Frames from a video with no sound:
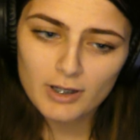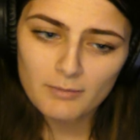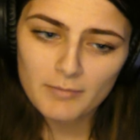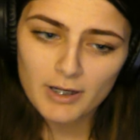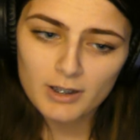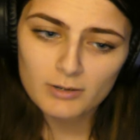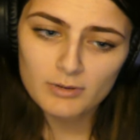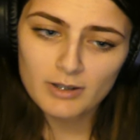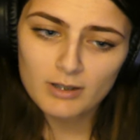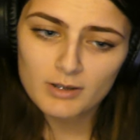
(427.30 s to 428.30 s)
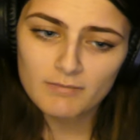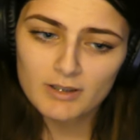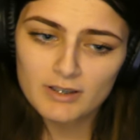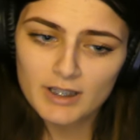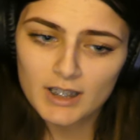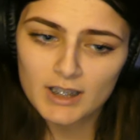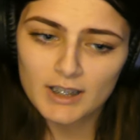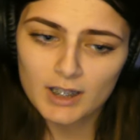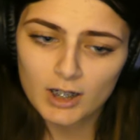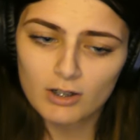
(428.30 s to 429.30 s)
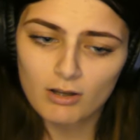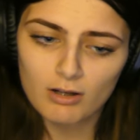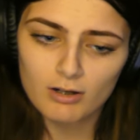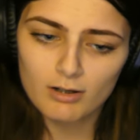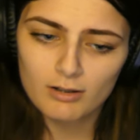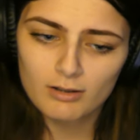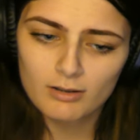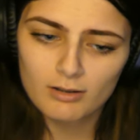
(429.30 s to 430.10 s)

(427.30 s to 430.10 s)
got married without even telling her daughter